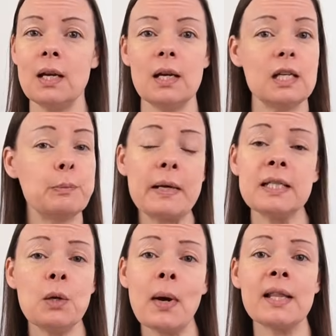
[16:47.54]

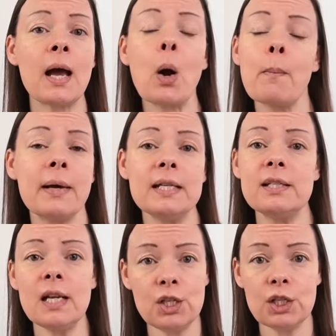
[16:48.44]
especially where there aren't many
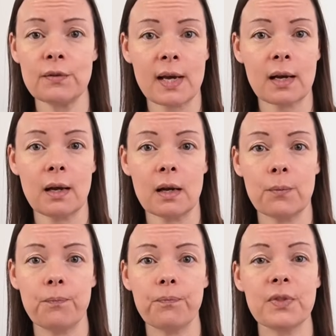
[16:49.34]
stitches of that colour,
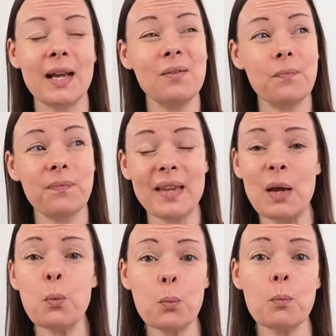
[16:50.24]
then
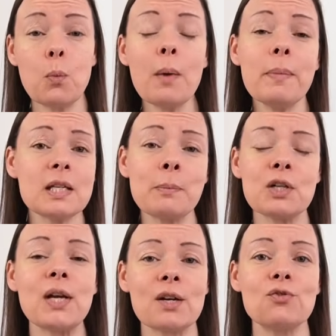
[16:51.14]
it won't be as
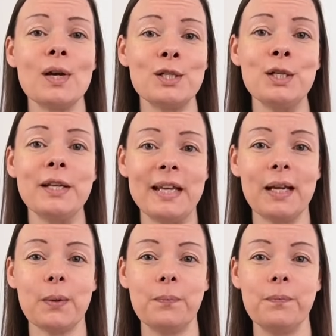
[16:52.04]
much extra as you'd
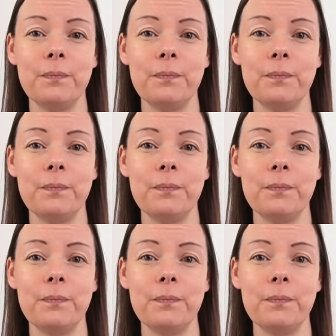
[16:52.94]
think.